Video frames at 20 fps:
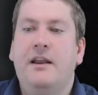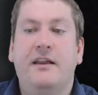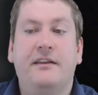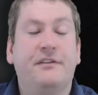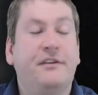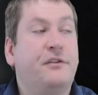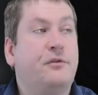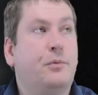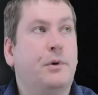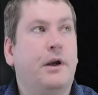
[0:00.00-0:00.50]

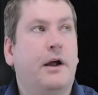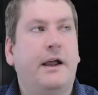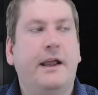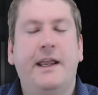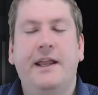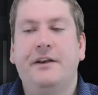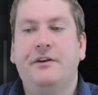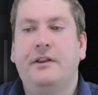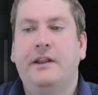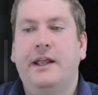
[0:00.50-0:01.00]
And since we're not
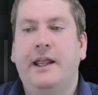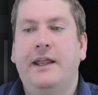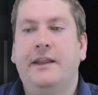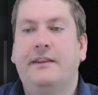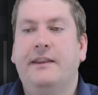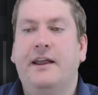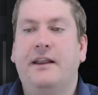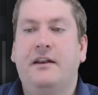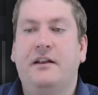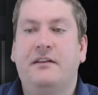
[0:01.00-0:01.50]
handling
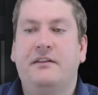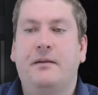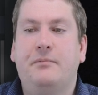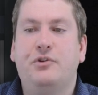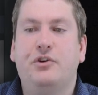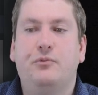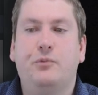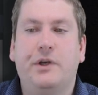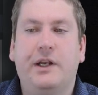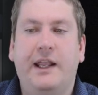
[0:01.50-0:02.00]
it, that
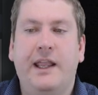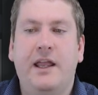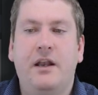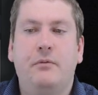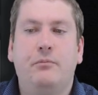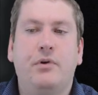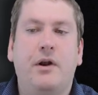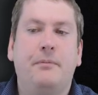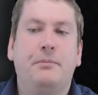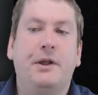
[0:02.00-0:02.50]
exception would
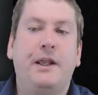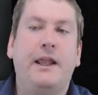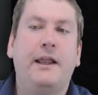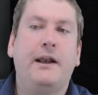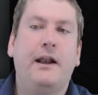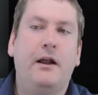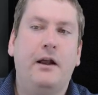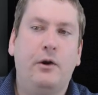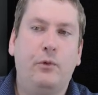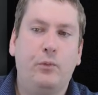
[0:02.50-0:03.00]
again
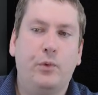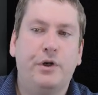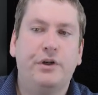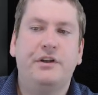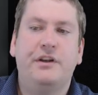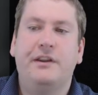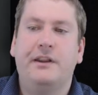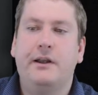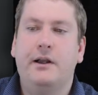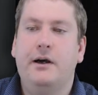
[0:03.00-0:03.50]
propagate
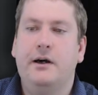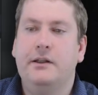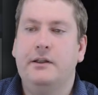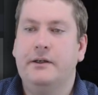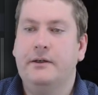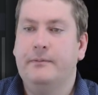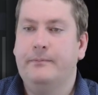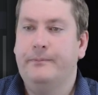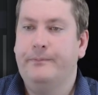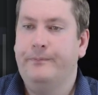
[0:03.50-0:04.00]
outward to the
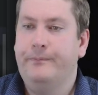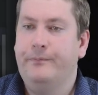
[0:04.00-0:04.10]
caller,